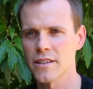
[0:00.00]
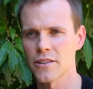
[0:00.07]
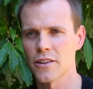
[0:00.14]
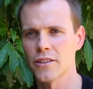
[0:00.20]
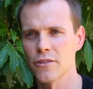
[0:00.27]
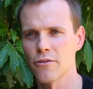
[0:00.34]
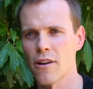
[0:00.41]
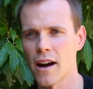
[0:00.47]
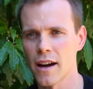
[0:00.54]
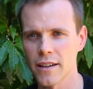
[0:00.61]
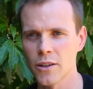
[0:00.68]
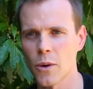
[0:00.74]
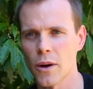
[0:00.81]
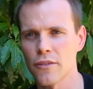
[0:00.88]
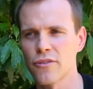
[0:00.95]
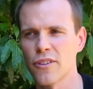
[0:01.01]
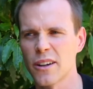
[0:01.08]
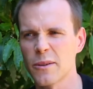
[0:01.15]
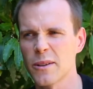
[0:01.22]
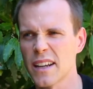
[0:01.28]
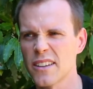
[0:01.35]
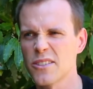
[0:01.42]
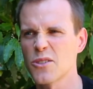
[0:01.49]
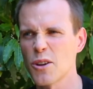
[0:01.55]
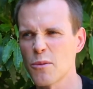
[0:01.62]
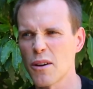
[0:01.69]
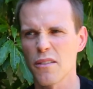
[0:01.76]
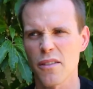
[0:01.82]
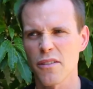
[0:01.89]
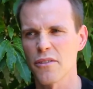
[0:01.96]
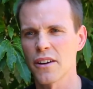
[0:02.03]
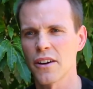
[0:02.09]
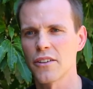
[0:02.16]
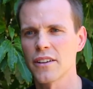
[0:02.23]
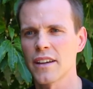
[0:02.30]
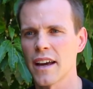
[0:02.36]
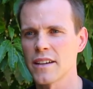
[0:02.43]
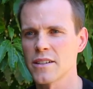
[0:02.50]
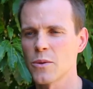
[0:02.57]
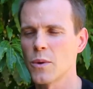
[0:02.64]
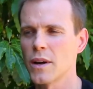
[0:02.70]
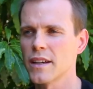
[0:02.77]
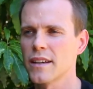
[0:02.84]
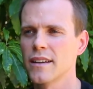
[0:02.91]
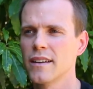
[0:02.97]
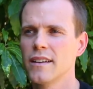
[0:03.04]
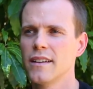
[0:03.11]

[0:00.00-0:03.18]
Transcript: started to ride quite frequently. I was doing about 300 Ks a week.